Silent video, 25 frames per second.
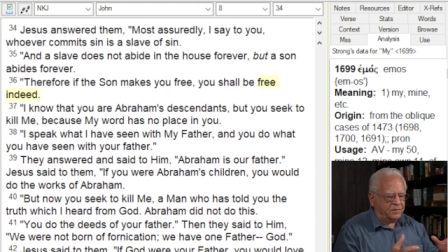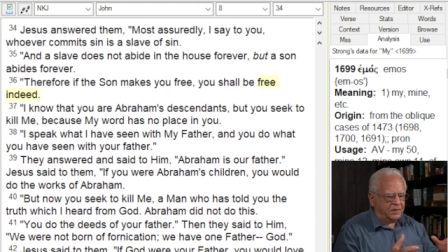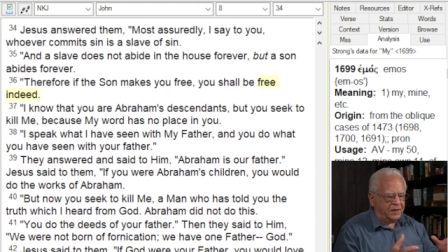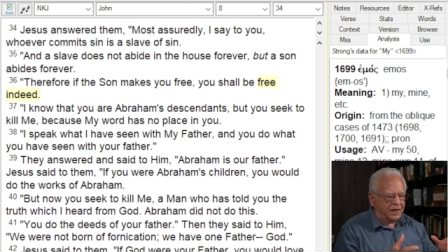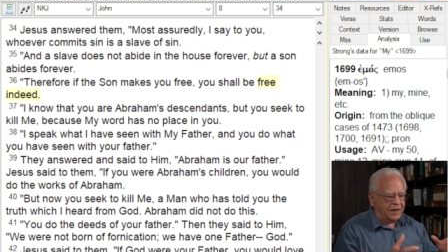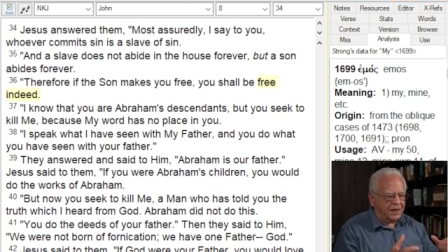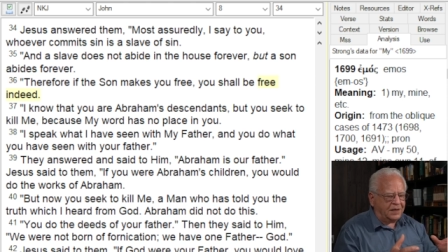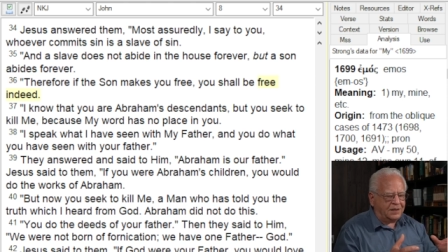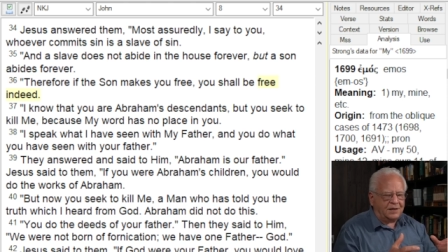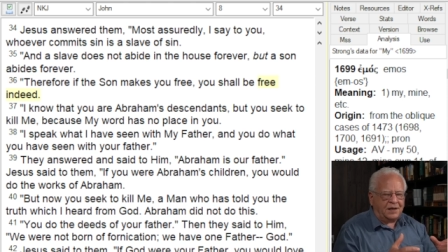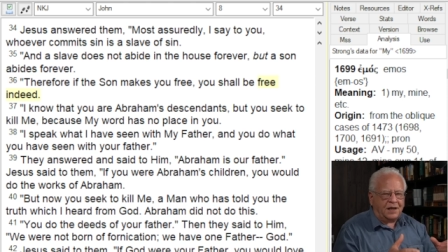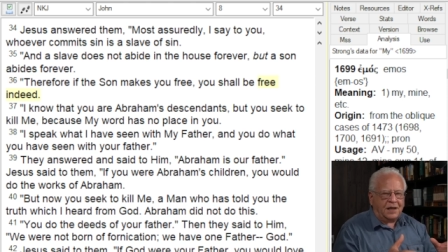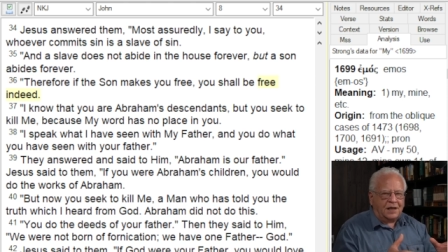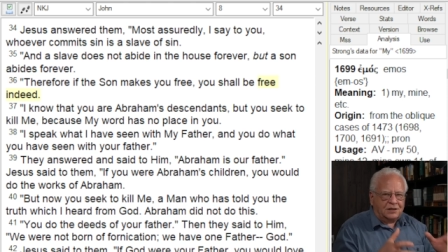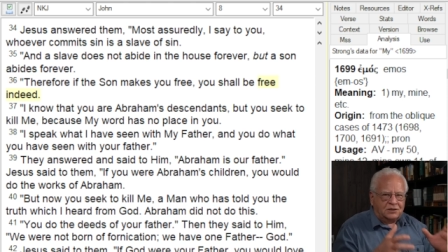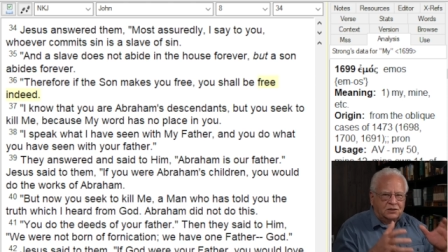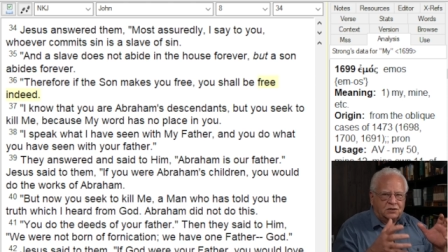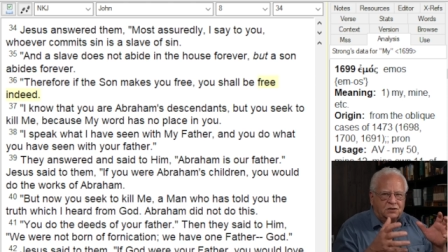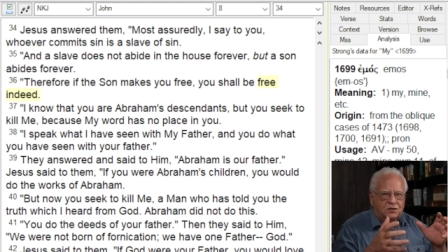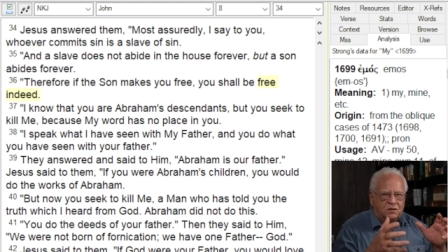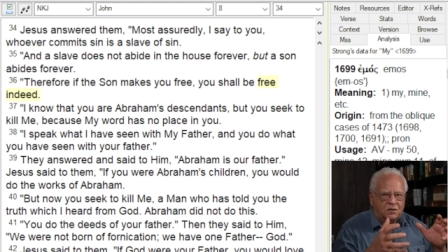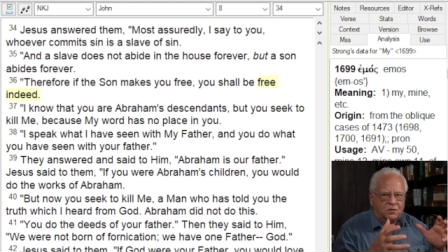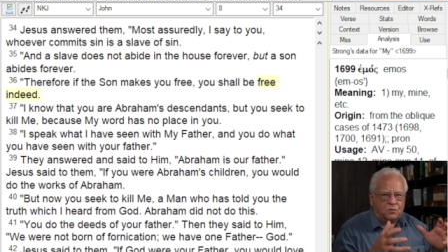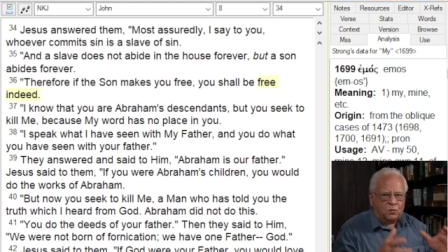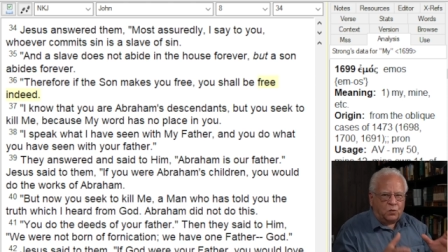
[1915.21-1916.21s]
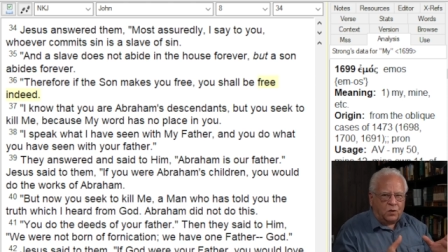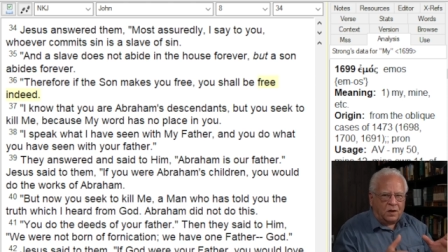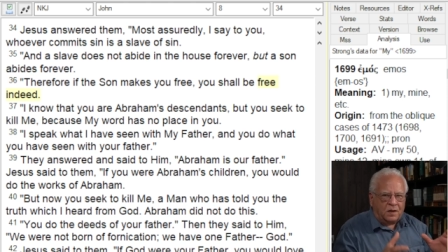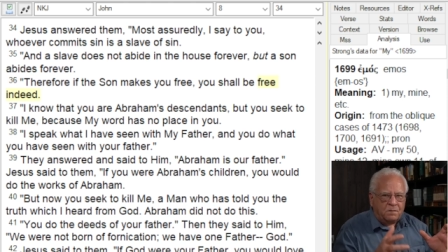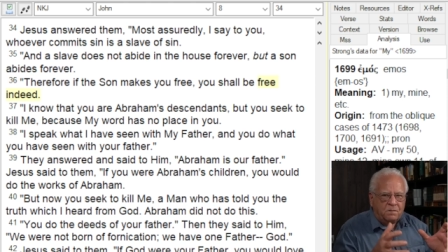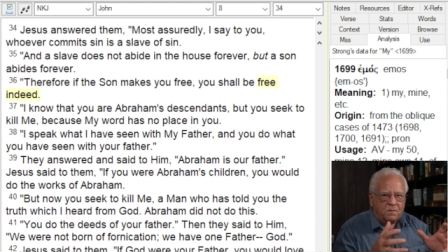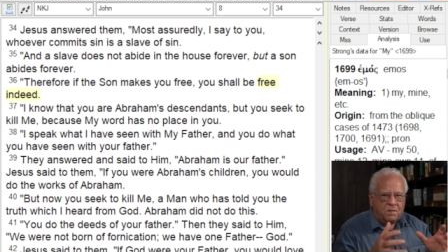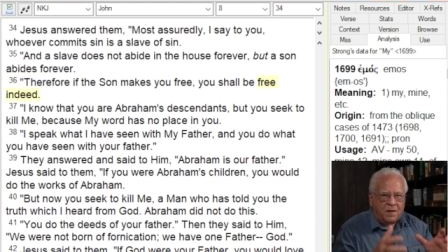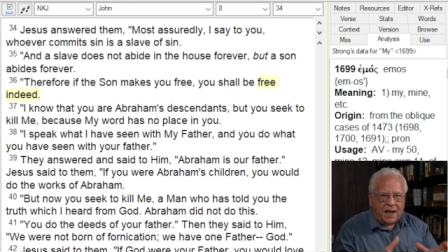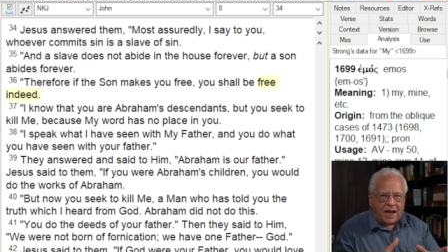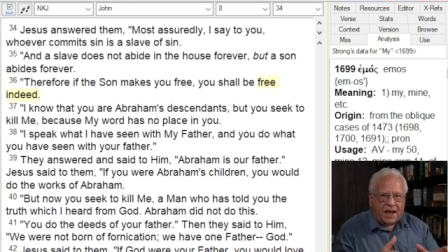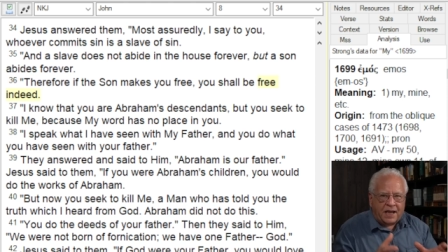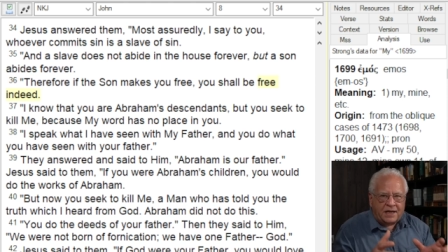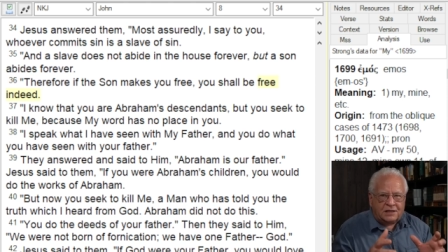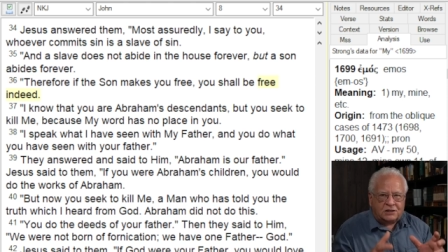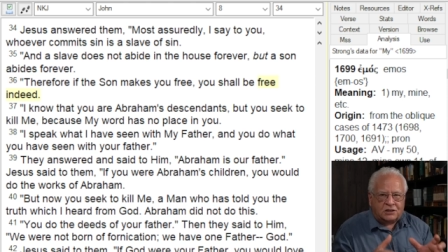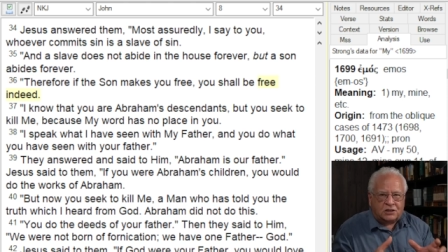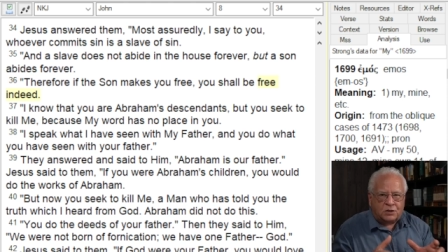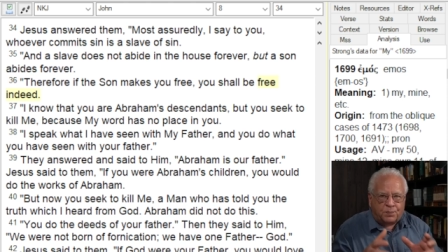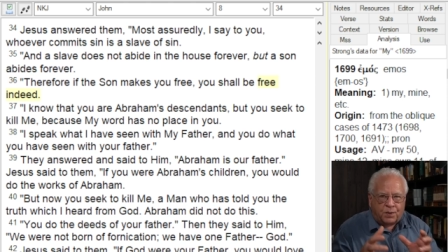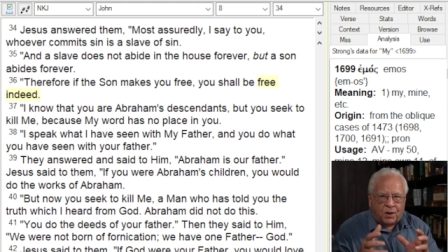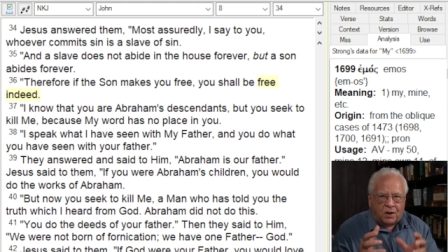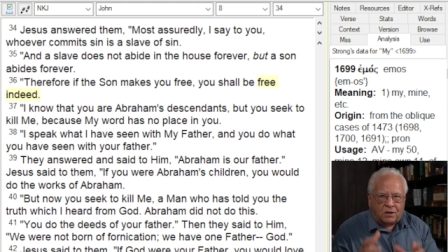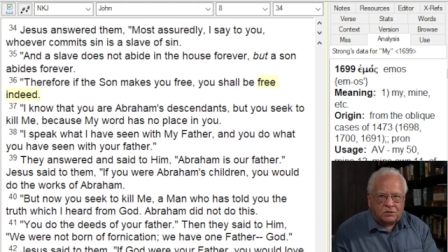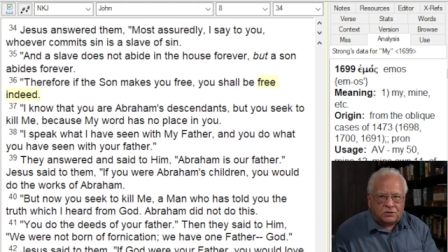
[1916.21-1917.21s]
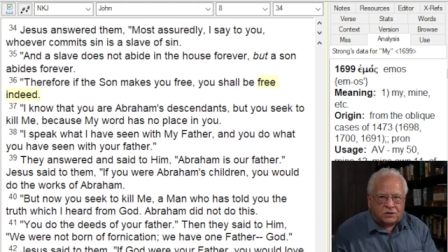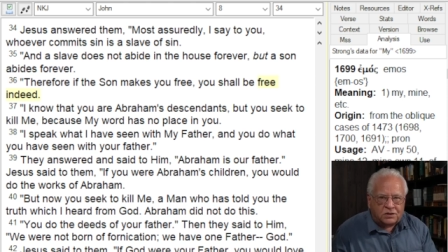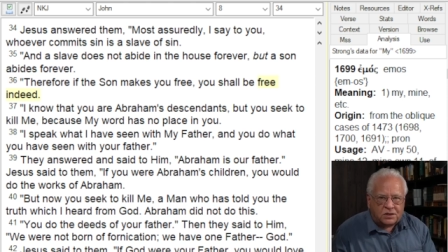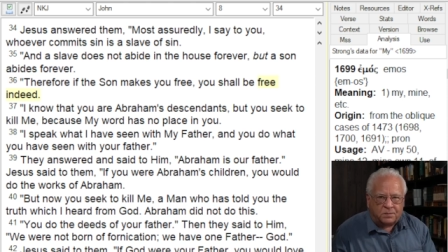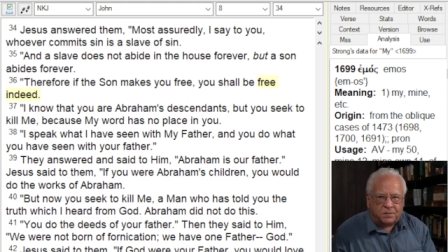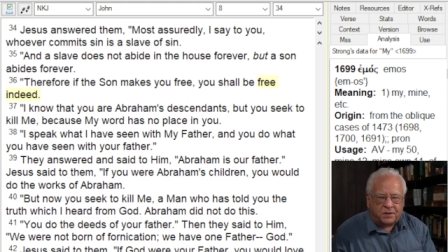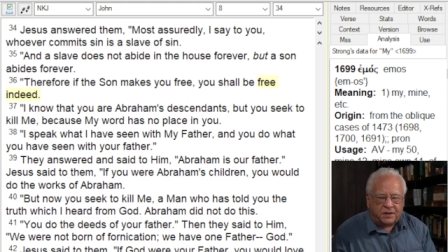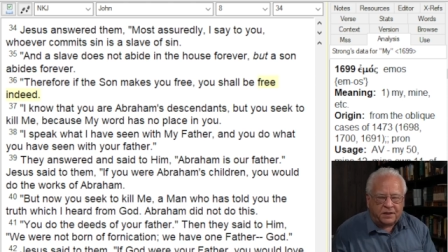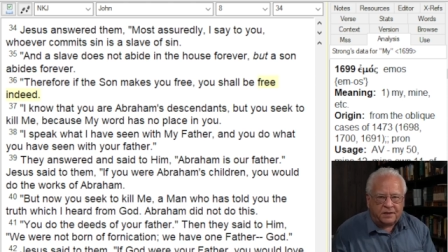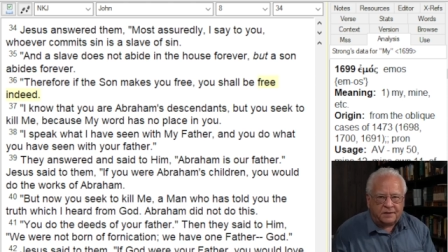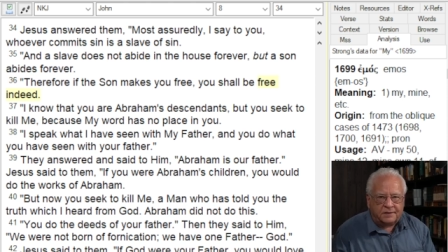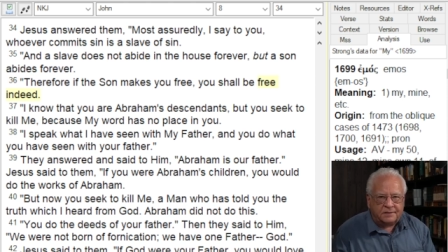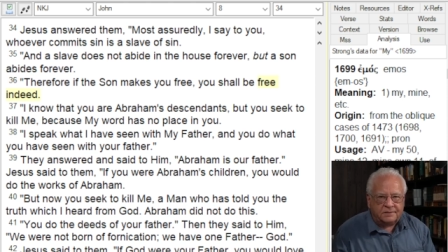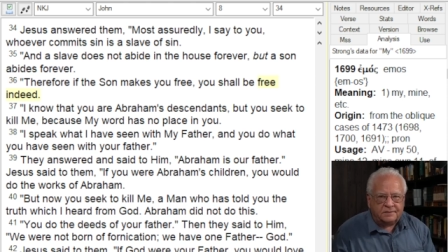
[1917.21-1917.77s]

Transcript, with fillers: uh, as what man is supposed to be